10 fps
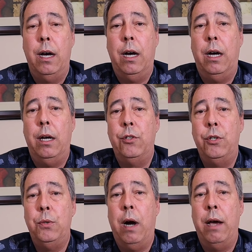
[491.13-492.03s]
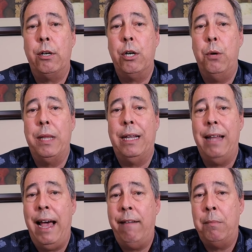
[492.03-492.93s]
to either go with a
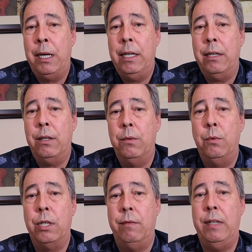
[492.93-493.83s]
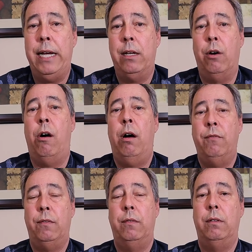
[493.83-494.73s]
lav mic, which I've taken off.